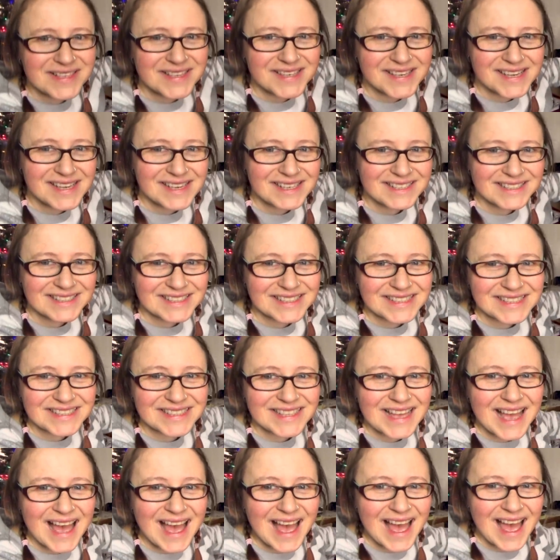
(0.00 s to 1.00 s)
lighting
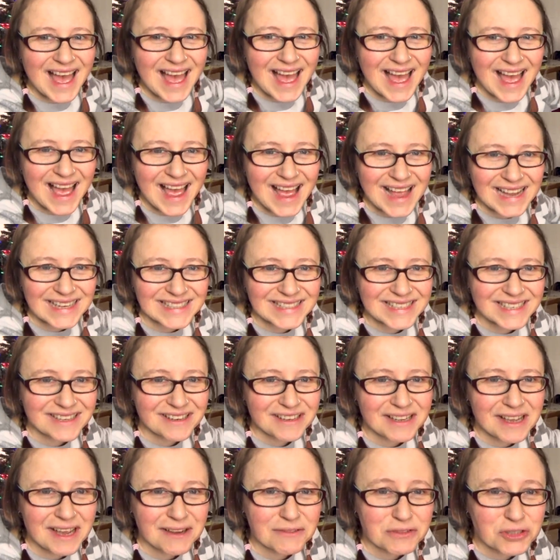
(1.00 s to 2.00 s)
stand! And
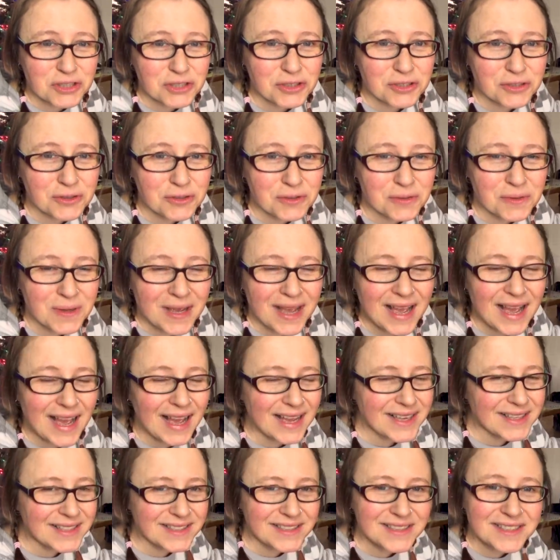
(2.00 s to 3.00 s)
I have two
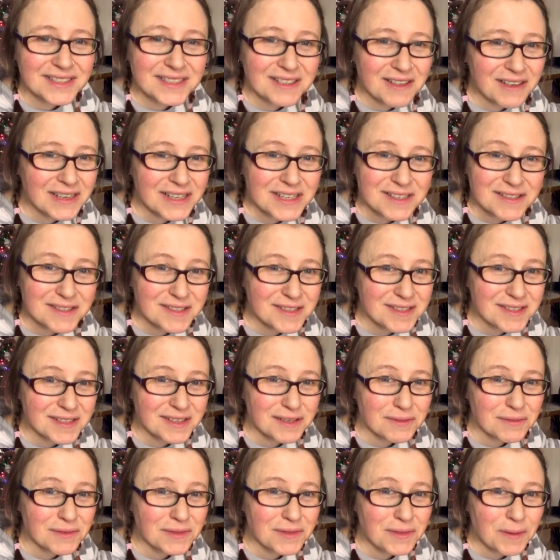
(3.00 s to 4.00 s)
and lights to
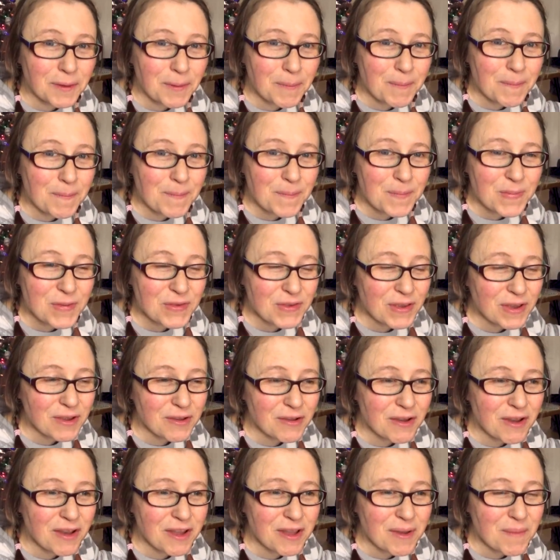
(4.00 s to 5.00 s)
go on them. So
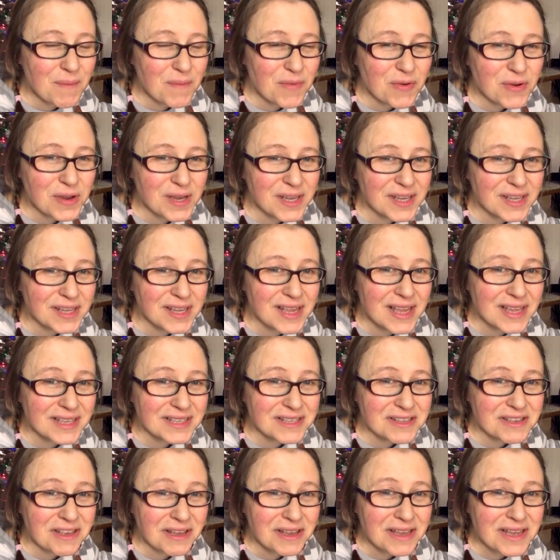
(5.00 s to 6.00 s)
I am pretty
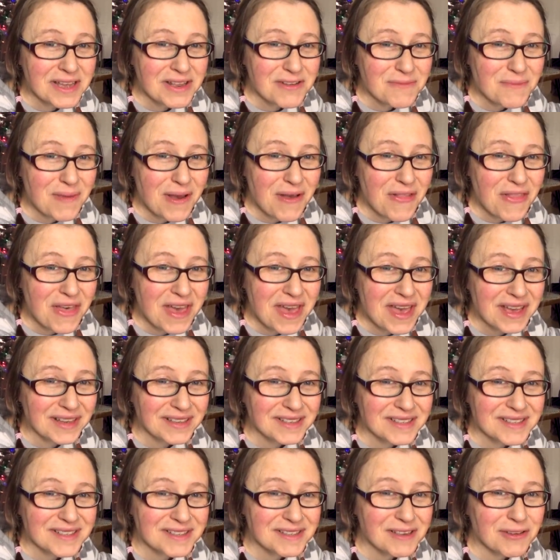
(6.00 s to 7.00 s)
excited about that,
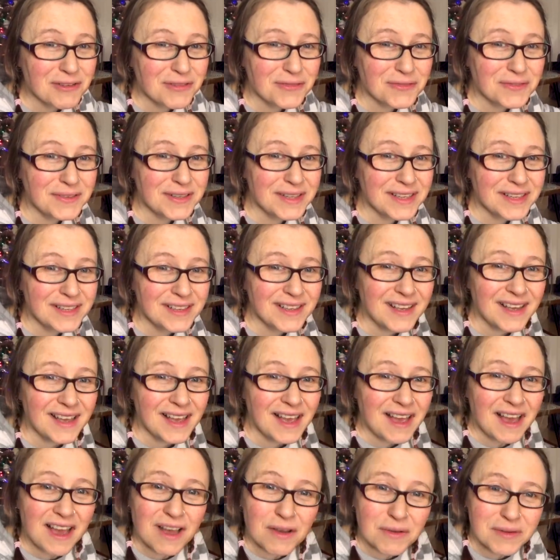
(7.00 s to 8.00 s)
because hopefully
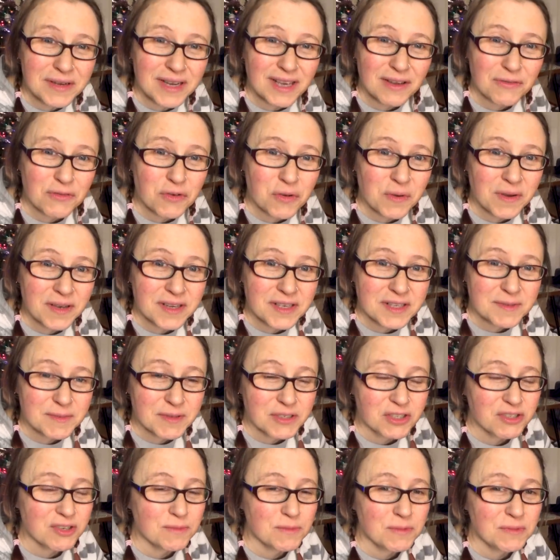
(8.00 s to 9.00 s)
I won't have quite as
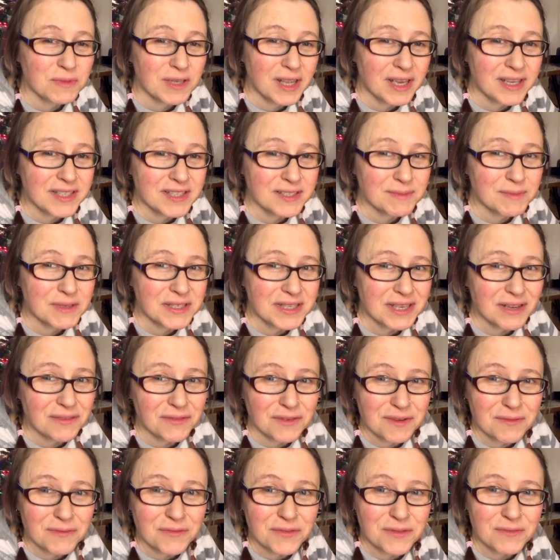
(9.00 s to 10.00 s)
much trouble lighting myself
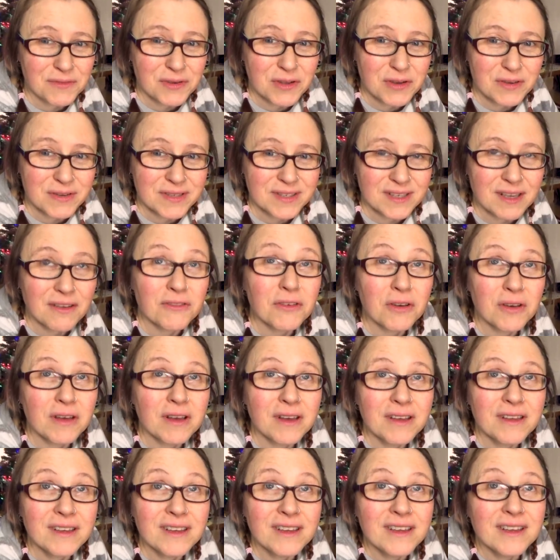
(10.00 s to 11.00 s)
up for the vlogs. I've got
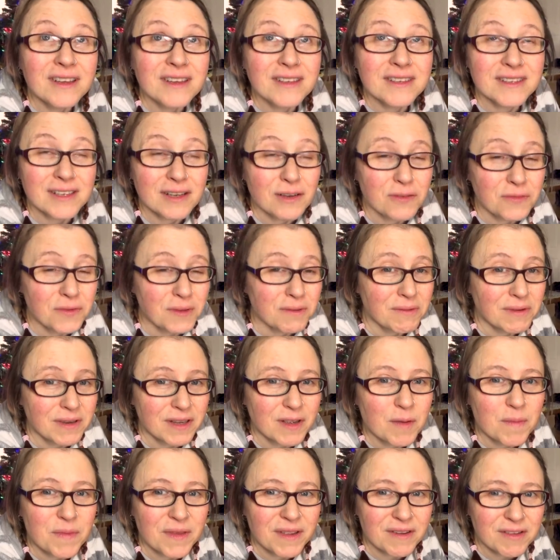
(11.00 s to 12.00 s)
a selfie ring
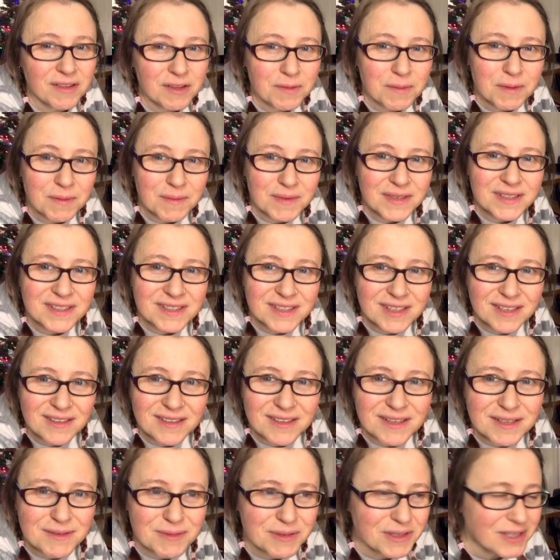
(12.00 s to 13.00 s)
up there at the moment, so
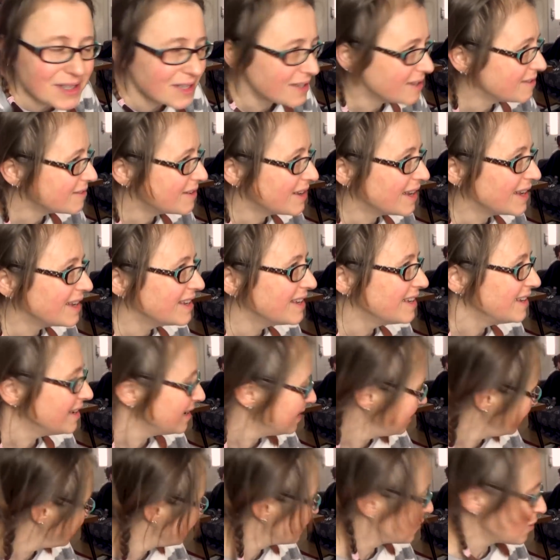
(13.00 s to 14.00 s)
that's working okay.
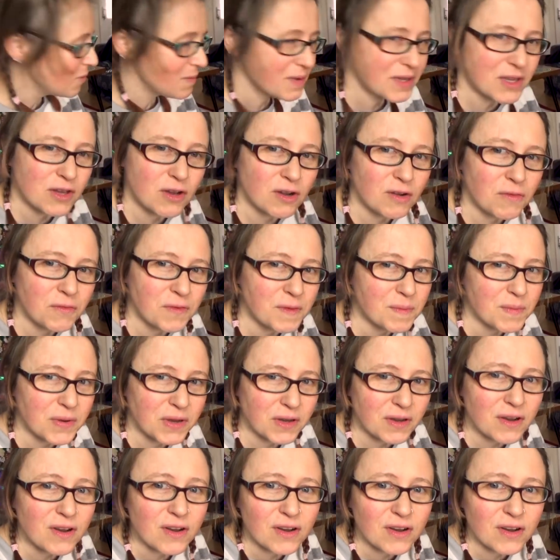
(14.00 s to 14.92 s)
I've got my coffee pot